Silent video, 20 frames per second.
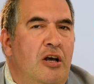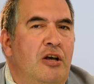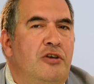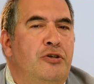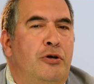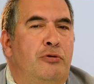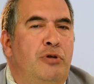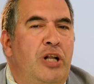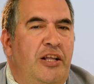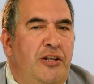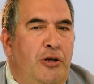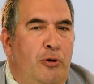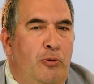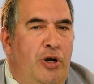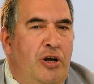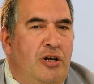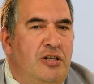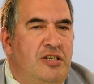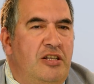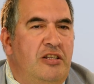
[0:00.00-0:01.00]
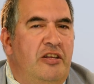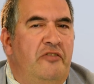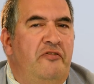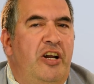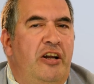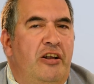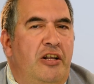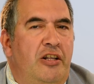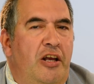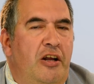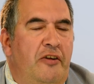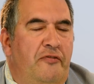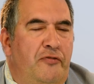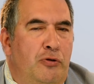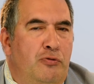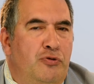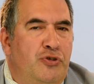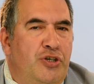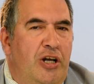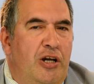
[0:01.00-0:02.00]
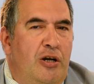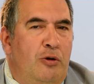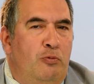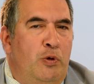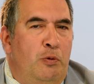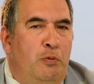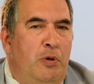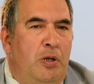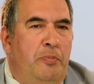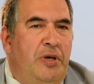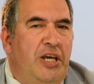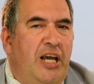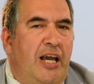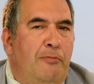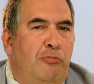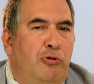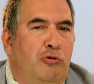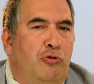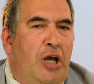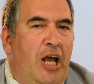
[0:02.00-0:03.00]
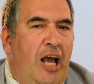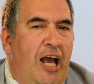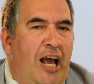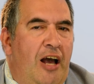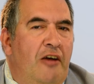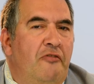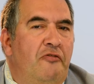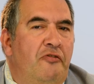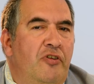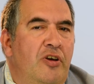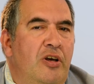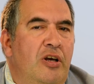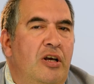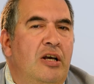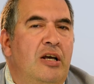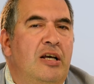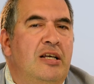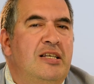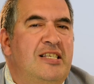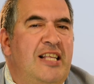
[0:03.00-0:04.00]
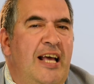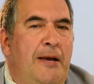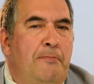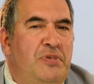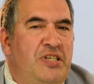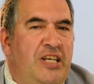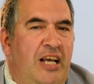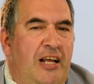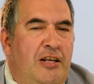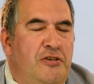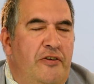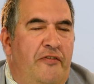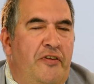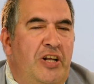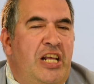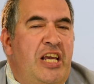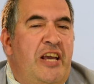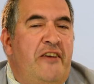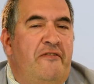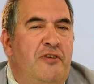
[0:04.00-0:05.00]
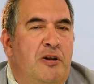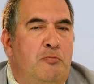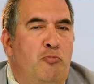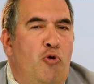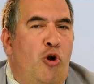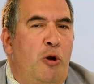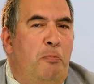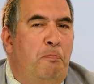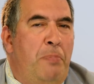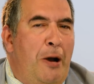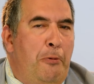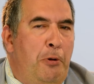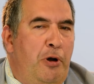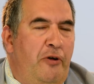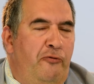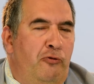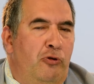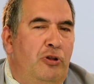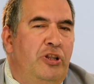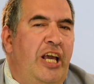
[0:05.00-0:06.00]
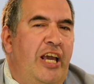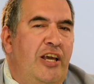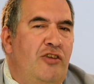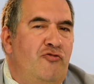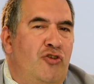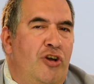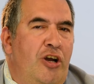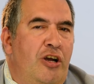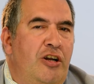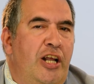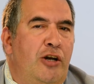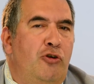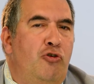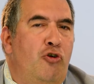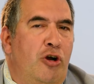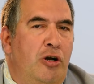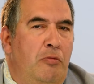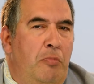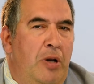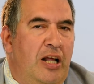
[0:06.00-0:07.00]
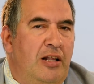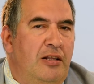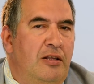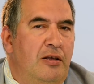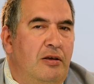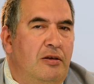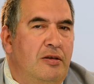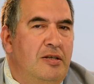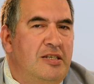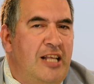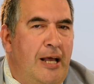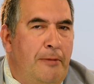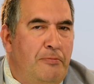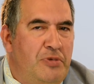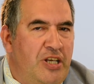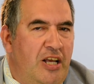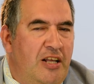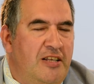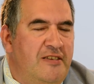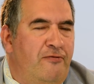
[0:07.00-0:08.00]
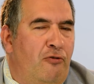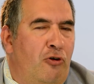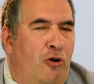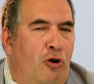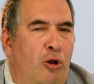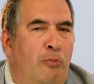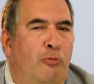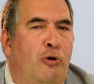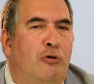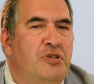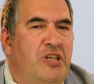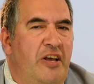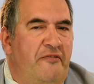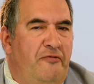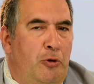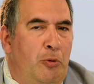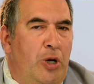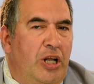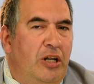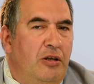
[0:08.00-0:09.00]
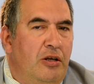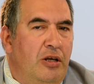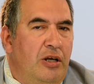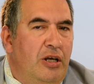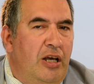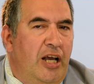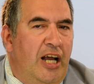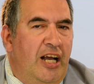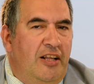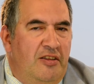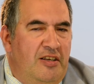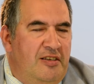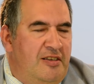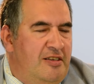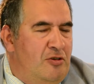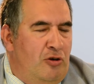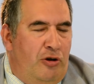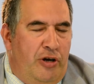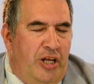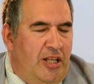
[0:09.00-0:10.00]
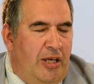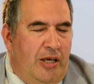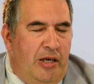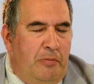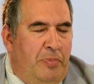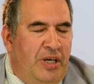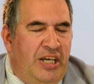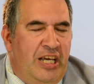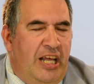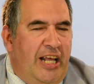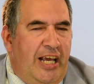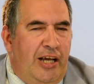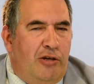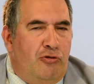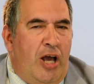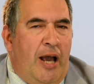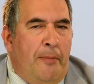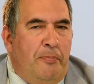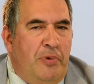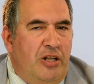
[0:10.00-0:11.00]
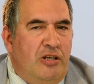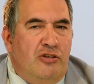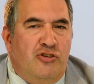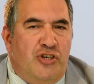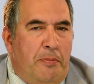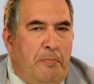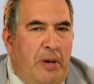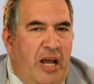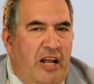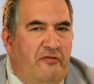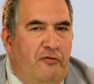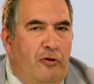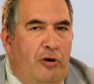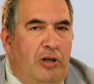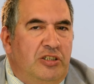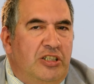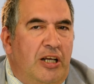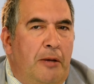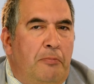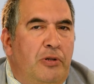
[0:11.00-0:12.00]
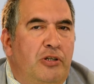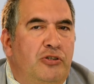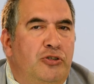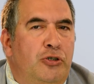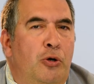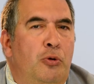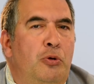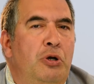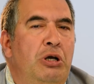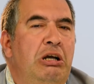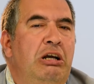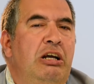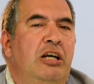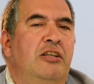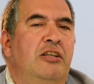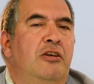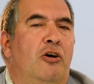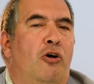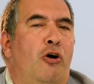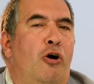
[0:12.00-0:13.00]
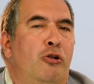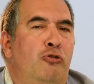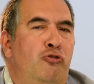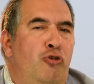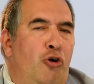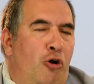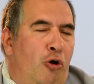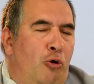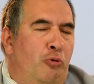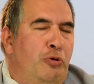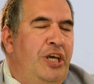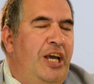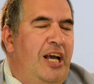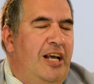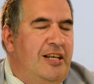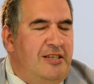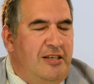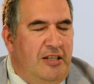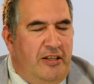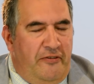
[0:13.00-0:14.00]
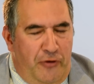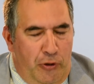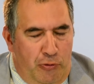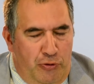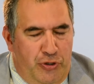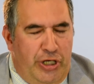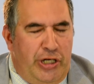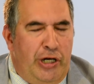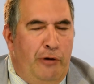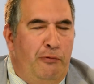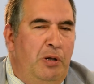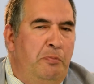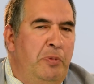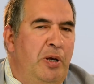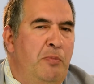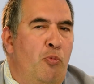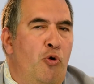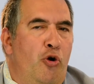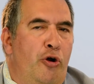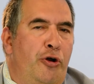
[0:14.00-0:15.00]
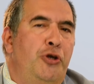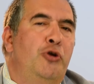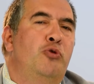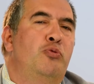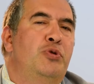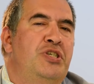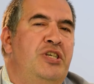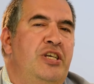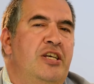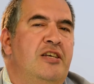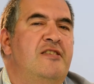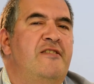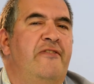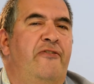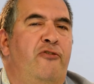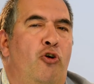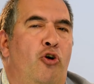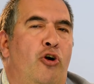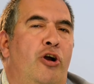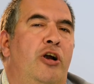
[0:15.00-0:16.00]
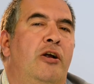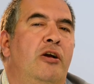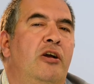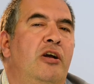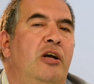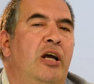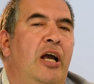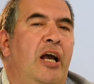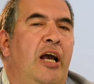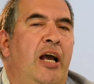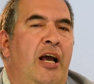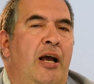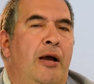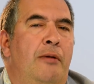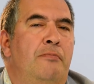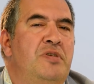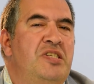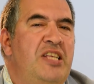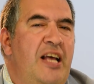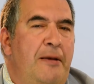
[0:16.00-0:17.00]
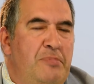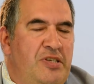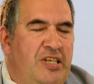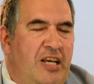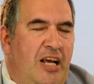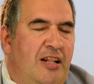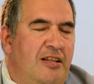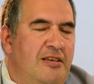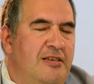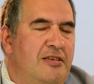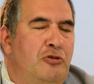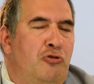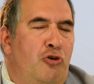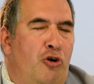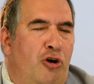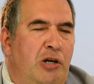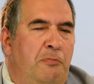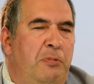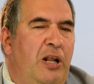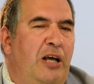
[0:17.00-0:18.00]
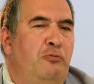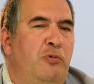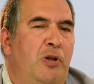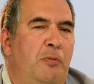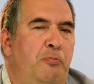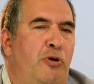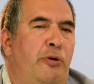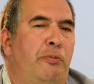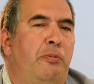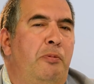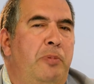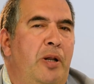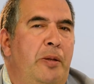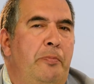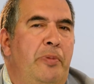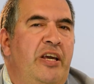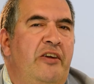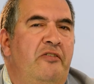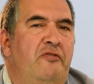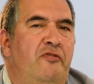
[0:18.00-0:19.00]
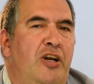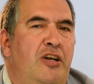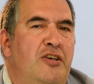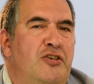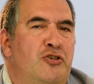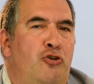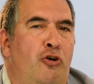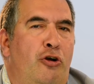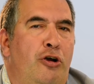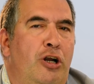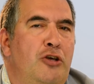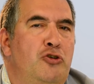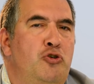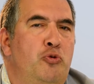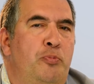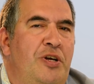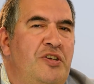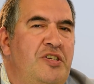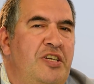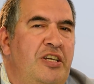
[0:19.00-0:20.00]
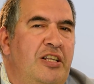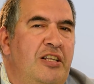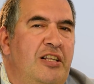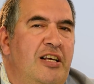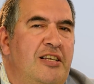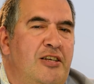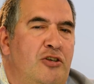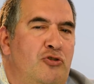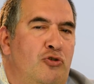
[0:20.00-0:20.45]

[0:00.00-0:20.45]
So, in other words, in the very near future, we will be able to have stem cells of an even more powerful nature than cord blood, stem cells for almost everyone. And this is already beginning to happen in Japan, for example. So although, yes, in the future there will be more uses for stem cells, cord blood will probably be very strongly superseded as a